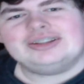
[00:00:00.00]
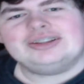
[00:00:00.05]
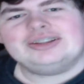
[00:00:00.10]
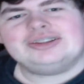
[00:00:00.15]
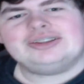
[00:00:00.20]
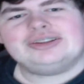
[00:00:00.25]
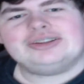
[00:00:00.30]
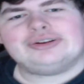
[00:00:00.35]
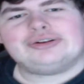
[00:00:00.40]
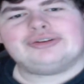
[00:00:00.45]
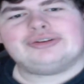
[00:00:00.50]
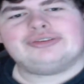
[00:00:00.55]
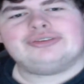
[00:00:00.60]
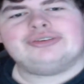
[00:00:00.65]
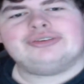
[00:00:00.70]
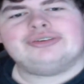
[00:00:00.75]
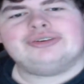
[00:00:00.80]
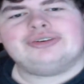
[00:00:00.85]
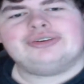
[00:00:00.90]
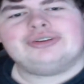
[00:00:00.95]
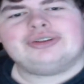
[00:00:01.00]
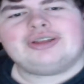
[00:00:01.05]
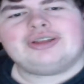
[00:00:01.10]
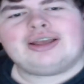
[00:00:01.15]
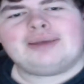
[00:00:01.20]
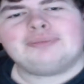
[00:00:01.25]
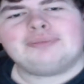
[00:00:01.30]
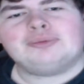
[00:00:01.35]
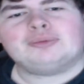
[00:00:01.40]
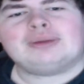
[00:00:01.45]
There is an
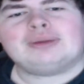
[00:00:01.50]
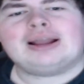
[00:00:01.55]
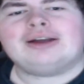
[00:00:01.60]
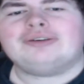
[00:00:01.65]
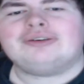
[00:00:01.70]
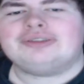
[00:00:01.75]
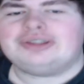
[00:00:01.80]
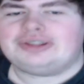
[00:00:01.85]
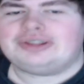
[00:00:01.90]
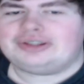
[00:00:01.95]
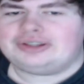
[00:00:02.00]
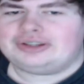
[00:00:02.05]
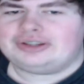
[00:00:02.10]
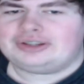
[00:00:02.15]
abnormality